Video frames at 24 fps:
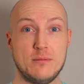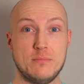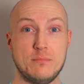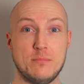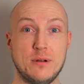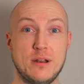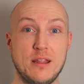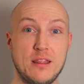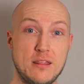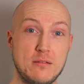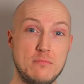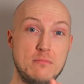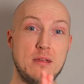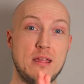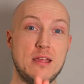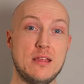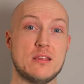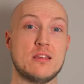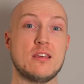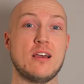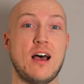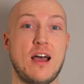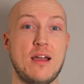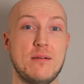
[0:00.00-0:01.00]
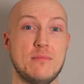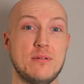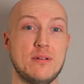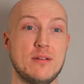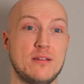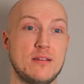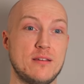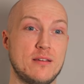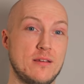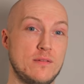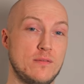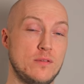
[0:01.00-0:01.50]
But in the meantime,
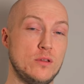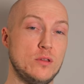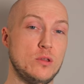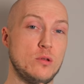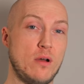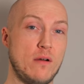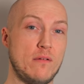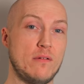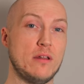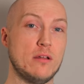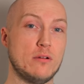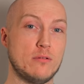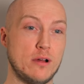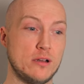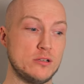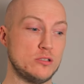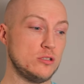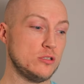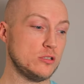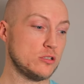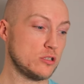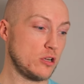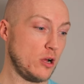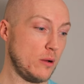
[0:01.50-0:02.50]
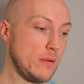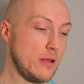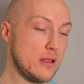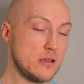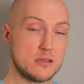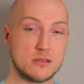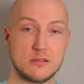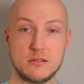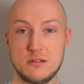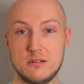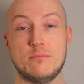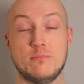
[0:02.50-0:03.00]
if you do have any questions,
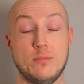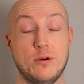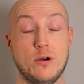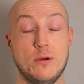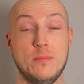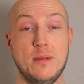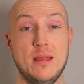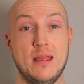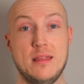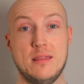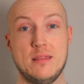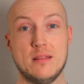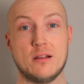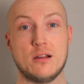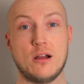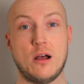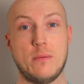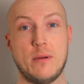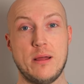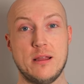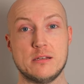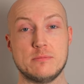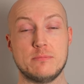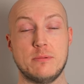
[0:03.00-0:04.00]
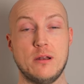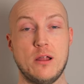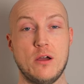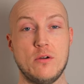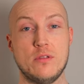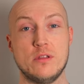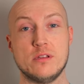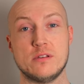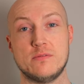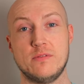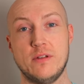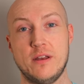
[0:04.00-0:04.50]
comments, put them in the comments below
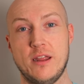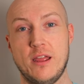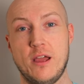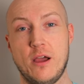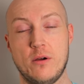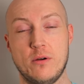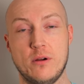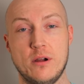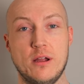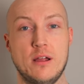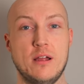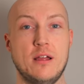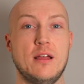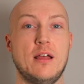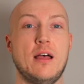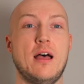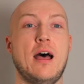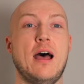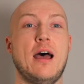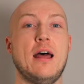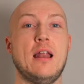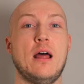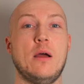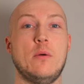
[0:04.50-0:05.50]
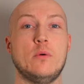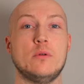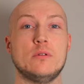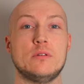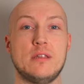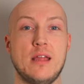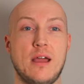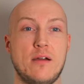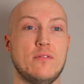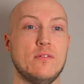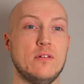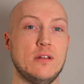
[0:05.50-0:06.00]
this video and I will
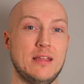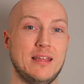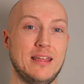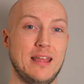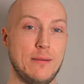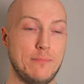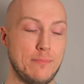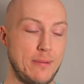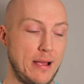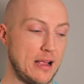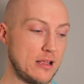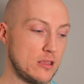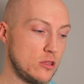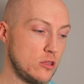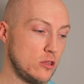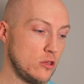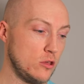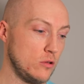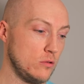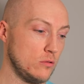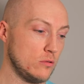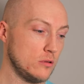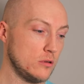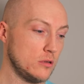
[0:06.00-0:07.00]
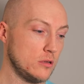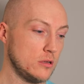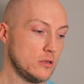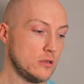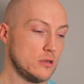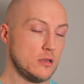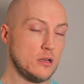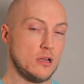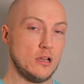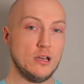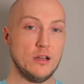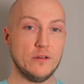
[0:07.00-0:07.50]
definitely get back to you.
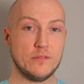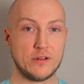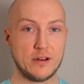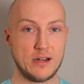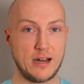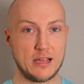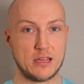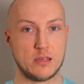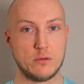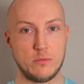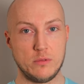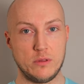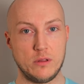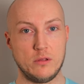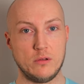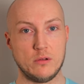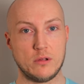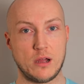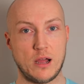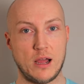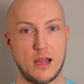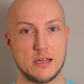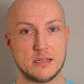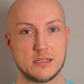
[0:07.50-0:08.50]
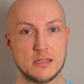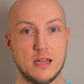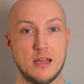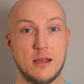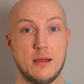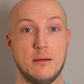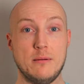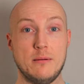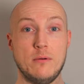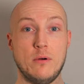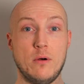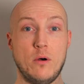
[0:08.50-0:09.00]
Love connecting with you guys.
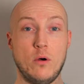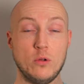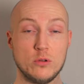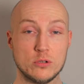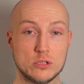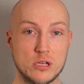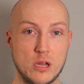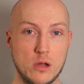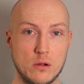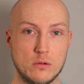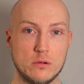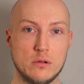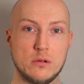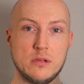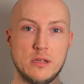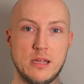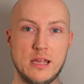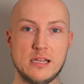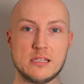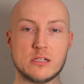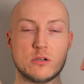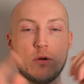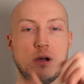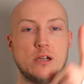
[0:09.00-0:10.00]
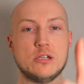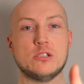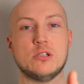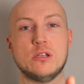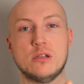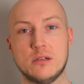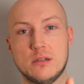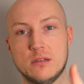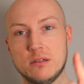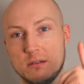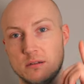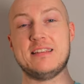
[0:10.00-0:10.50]
Also, here's a
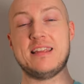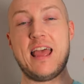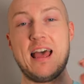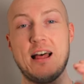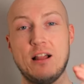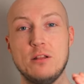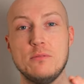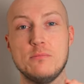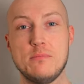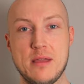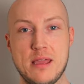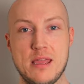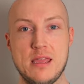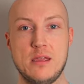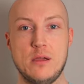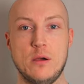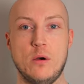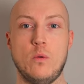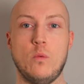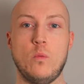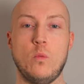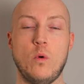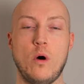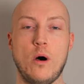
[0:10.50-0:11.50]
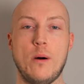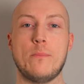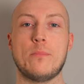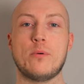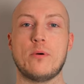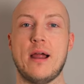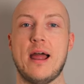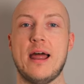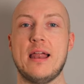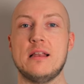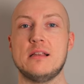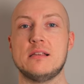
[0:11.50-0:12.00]
question. Tell me what
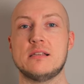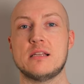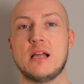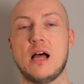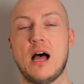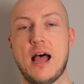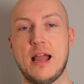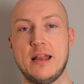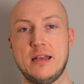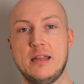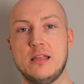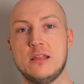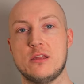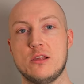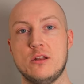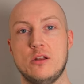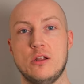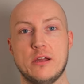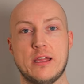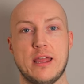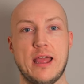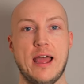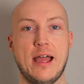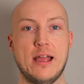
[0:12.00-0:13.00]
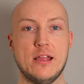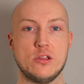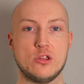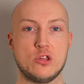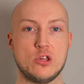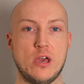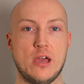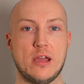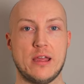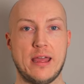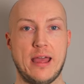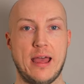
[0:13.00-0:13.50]
brands I need to look at and
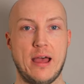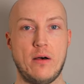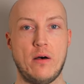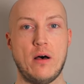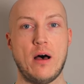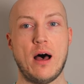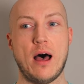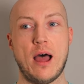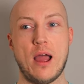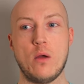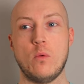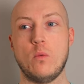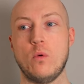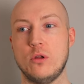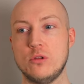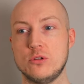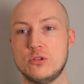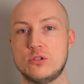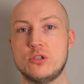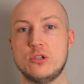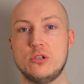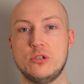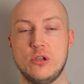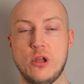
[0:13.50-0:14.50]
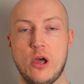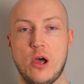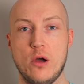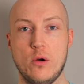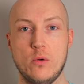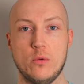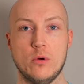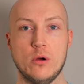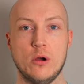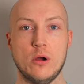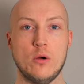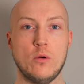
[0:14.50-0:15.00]
check out. I want to
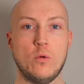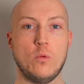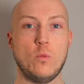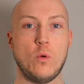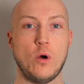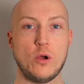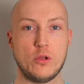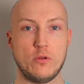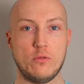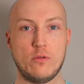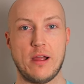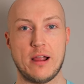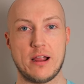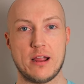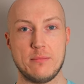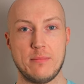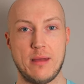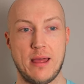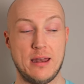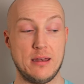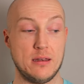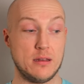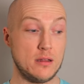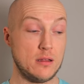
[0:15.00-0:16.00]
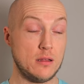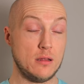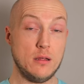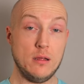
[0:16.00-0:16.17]
know what you recommend.